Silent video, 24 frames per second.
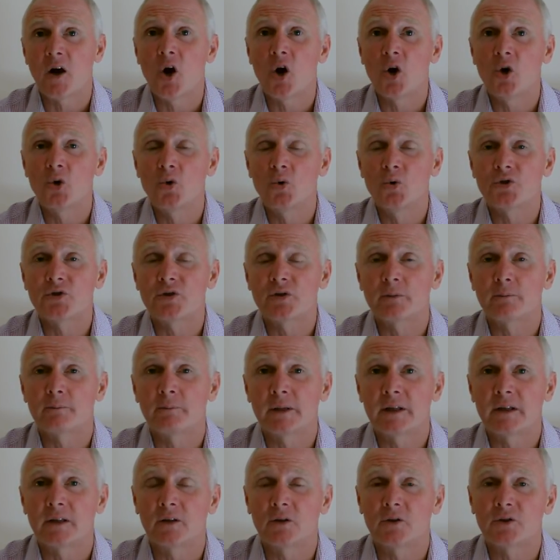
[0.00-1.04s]
owes
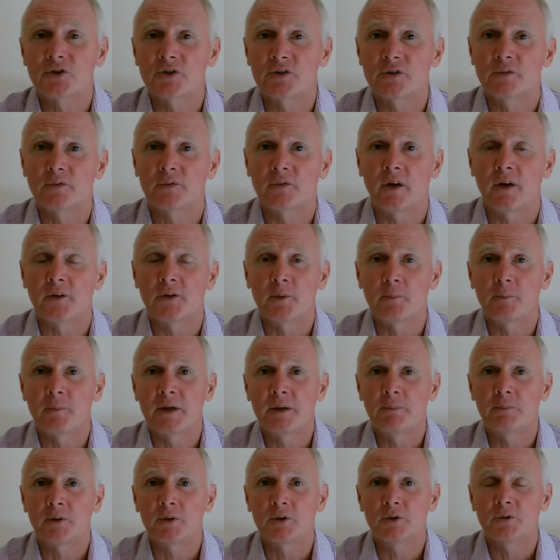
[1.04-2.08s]
because of other
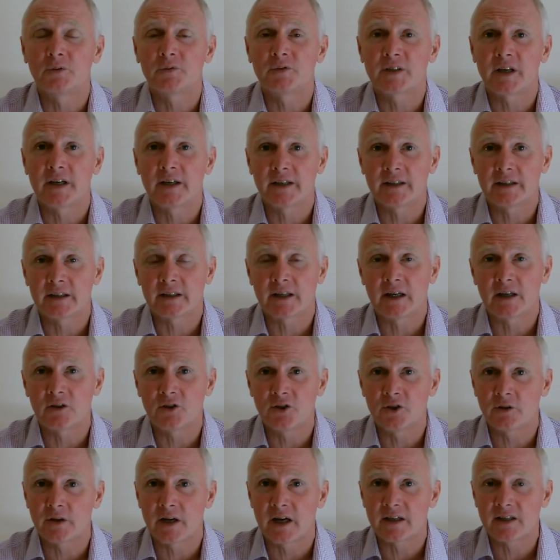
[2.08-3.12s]
people who've taken
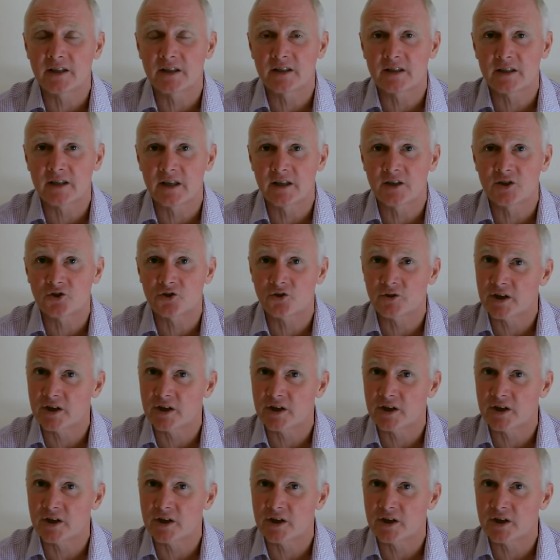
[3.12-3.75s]
out United States